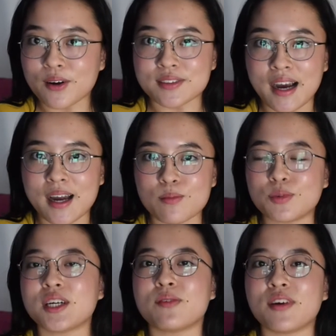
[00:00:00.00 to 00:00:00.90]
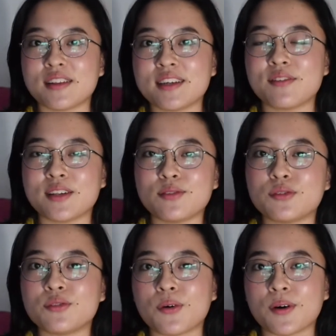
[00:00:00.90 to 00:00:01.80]
time, which I'm really grateful
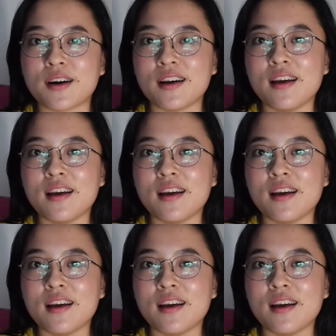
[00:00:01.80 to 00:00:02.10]
for.